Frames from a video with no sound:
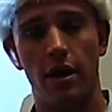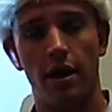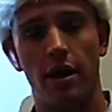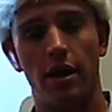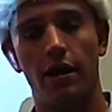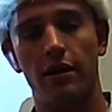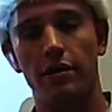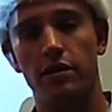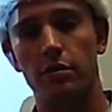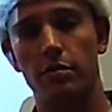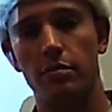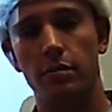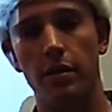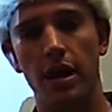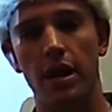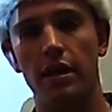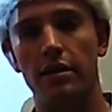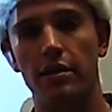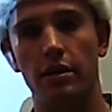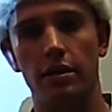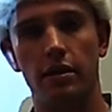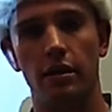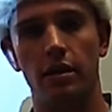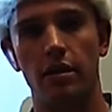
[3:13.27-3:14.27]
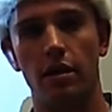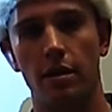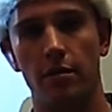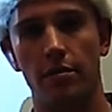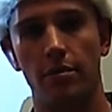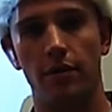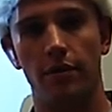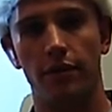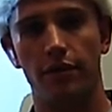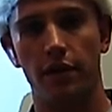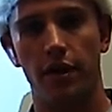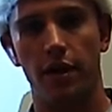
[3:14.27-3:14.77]
And it's amazing the
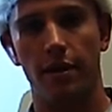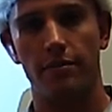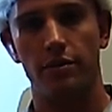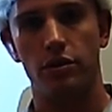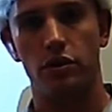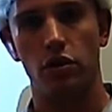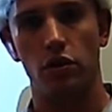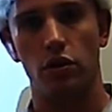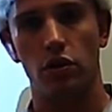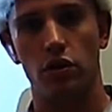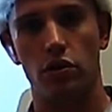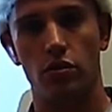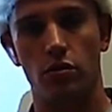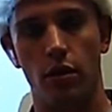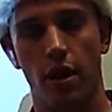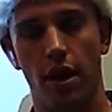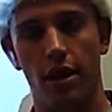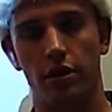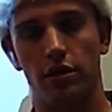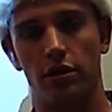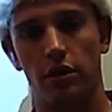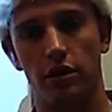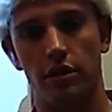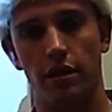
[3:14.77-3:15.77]
number of times students will actually